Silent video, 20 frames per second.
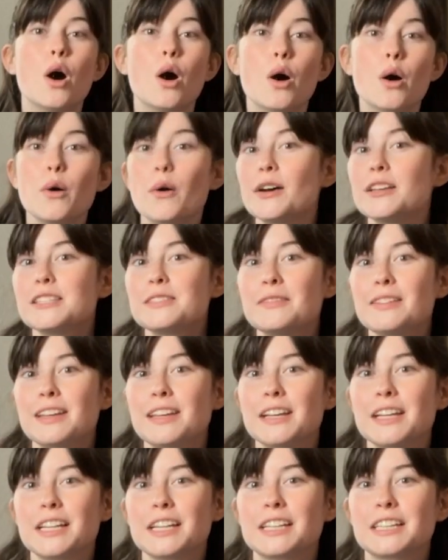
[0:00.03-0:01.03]
Who wants to be
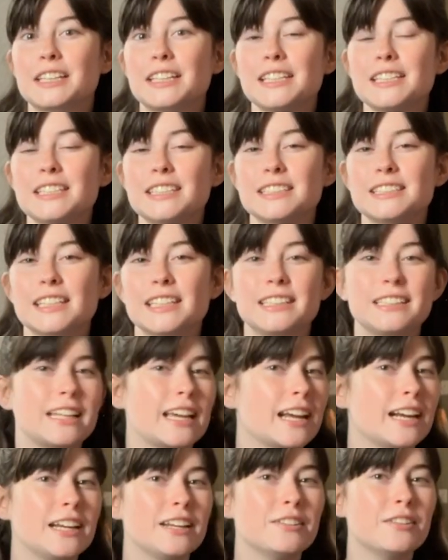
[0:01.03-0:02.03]
cute little creatures and
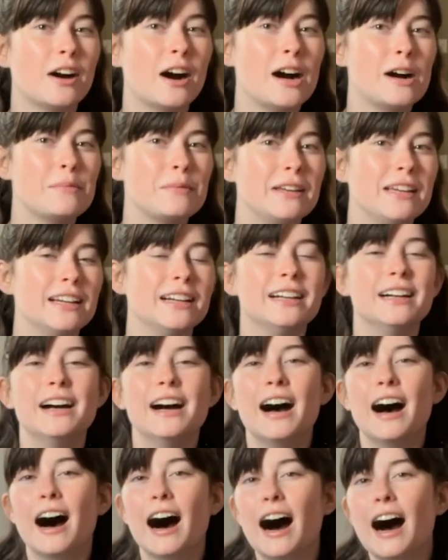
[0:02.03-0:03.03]
get a new hobby?
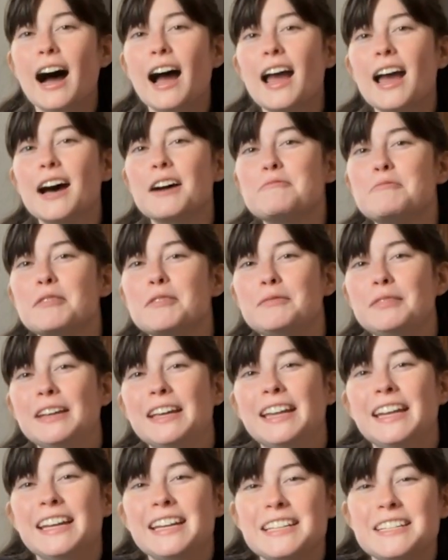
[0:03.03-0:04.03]
I have been
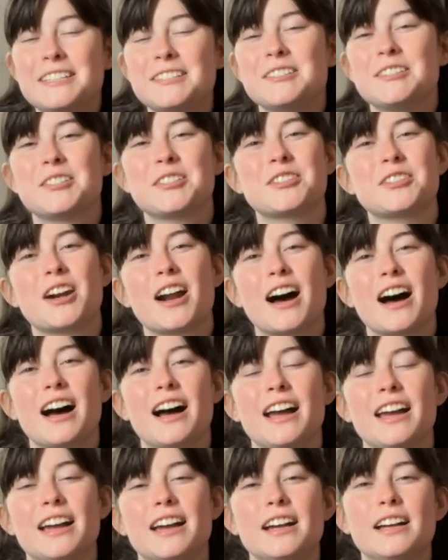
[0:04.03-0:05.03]
meaning to
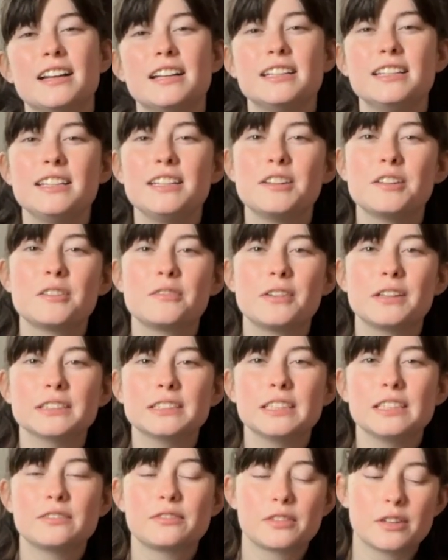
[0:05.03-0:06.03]
try needle
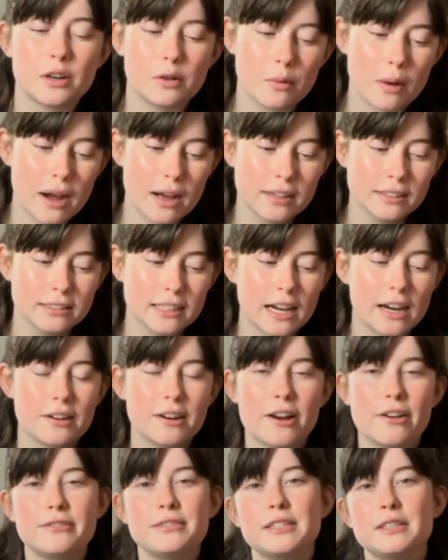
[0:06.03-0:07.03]
felting for a while now.
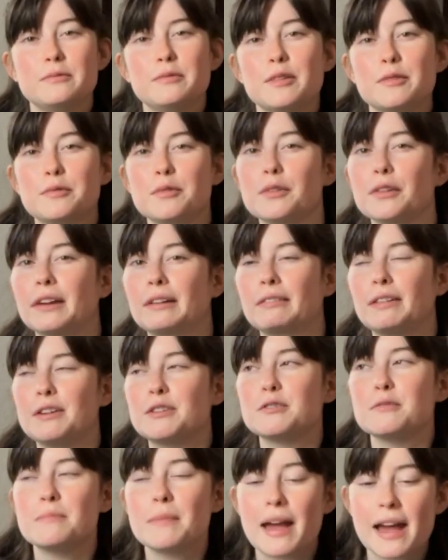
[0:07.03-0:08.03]
I've seen people like
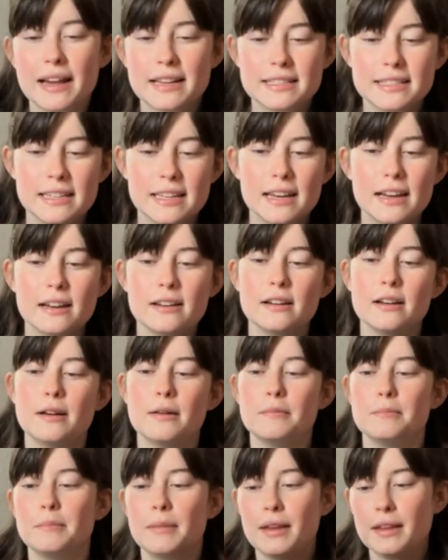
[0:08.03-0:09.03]
Rachel Maxey
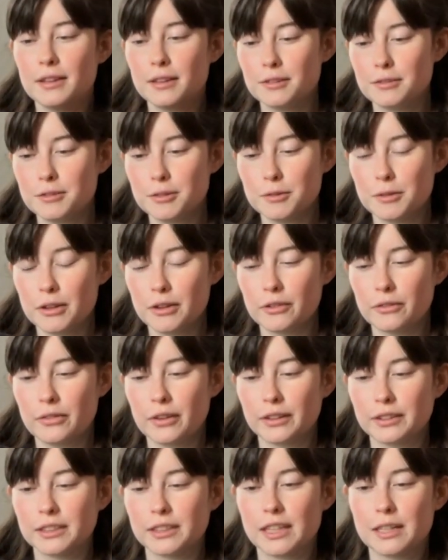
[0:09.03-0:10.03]
you do needle
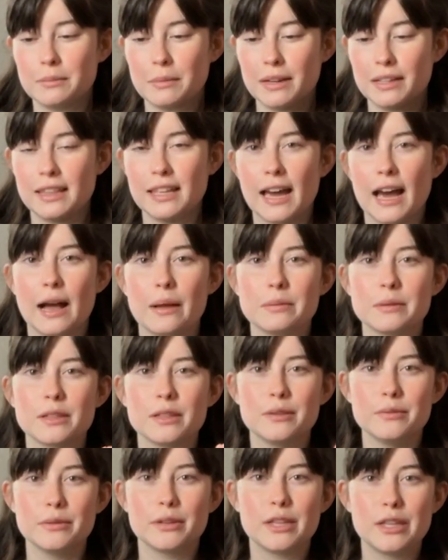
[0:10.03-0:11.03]
felting and make the
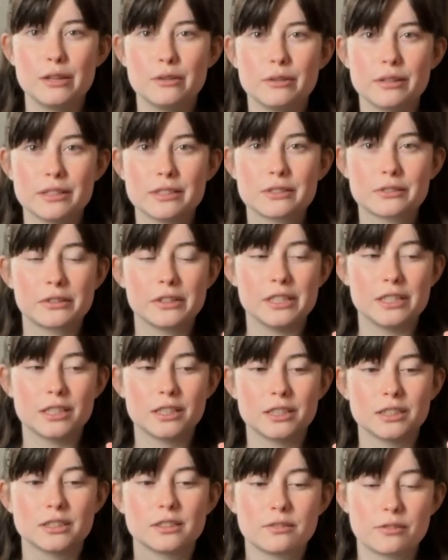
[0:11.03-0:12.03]
absolute cutest
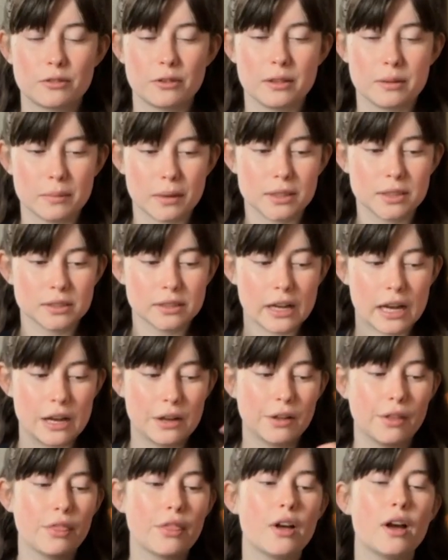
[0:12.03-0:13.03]
creatures for the mental
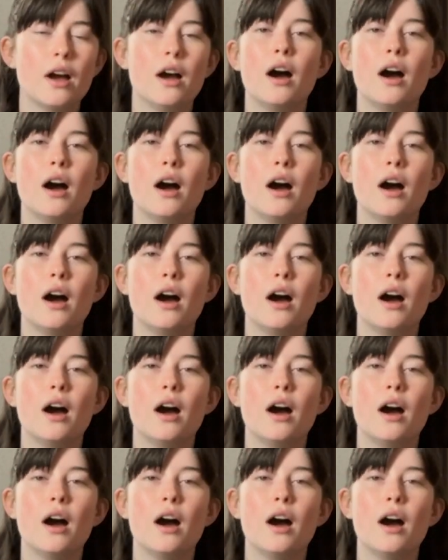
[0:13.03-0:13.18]
health.